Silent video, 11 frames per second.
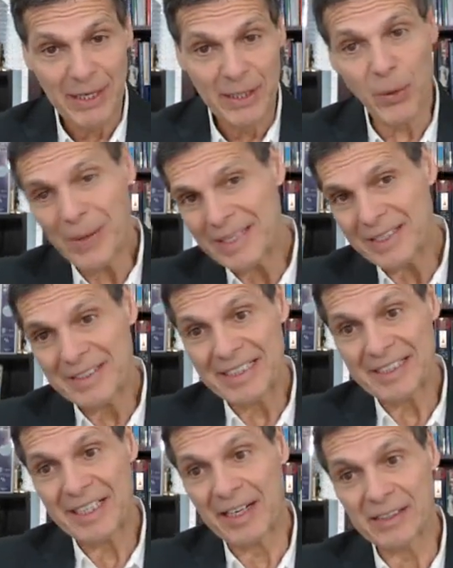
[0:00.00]
knowing the
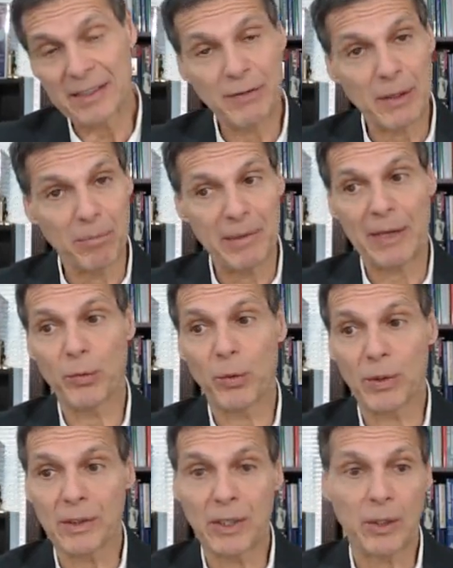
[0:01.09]
details of your blood
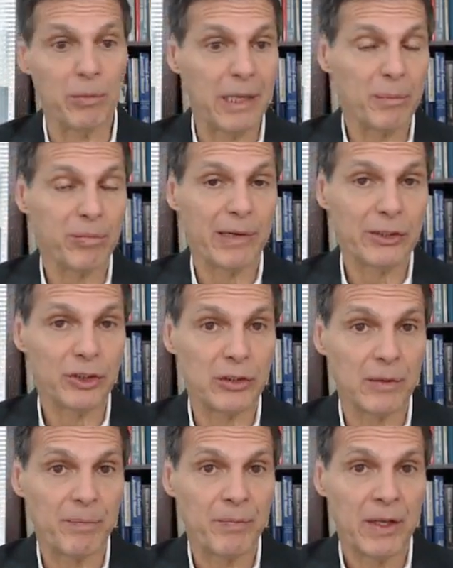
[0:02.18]
work, your blood
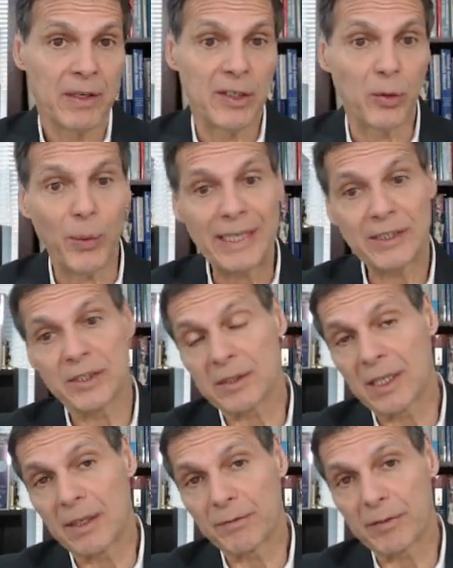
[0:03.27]
pressure, your waist
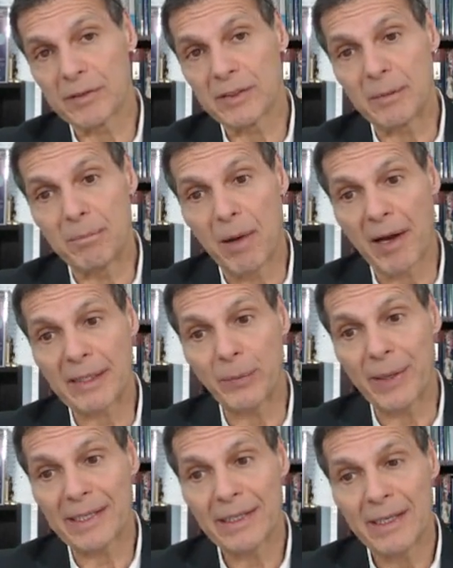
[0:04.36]
circumference, and body
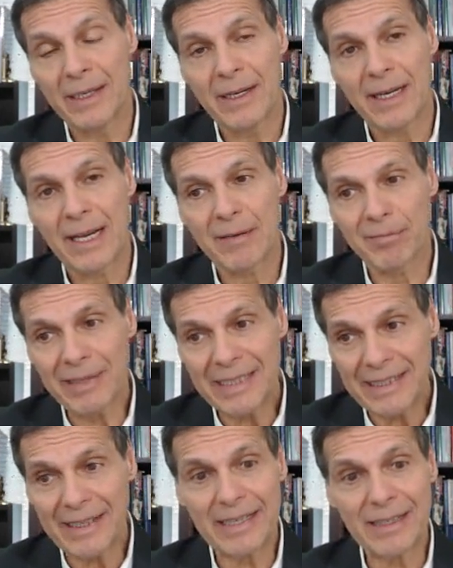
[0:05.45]
weight can really
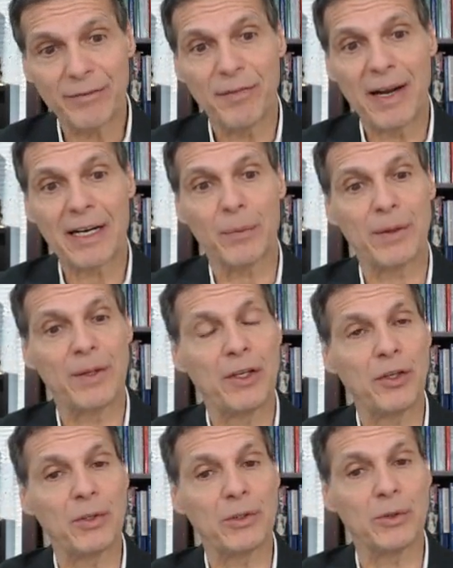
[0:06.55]
light a fire within
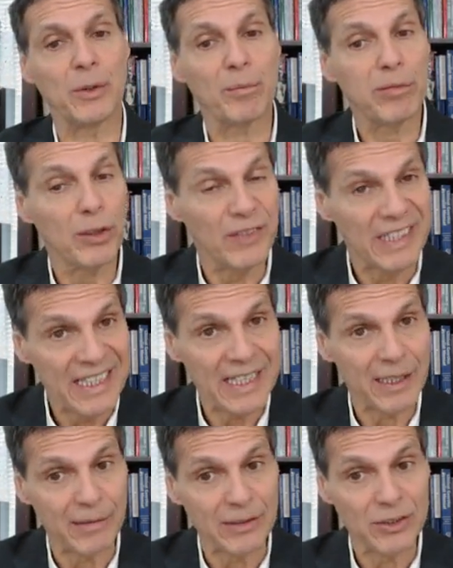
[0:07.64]
you to improve
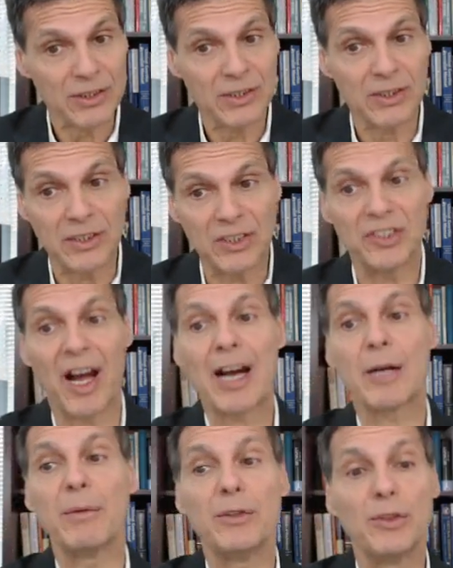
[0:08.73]
adherence to
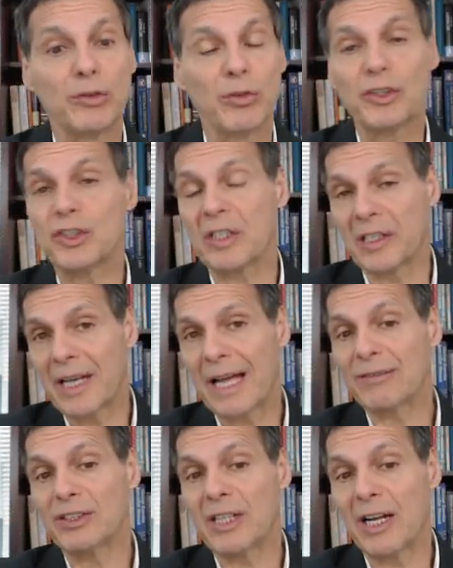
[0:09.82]
desirable nutrition and
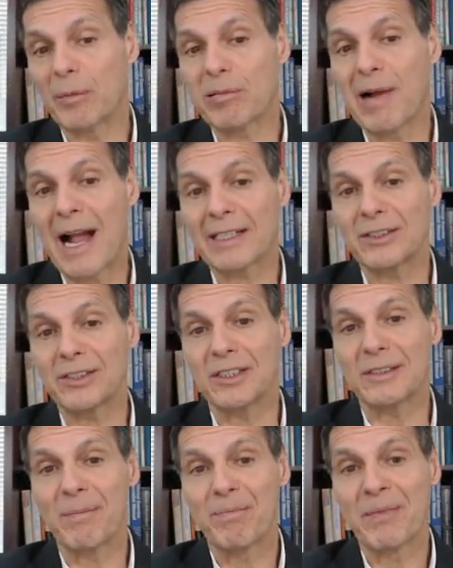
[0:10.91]
lifestyle practices.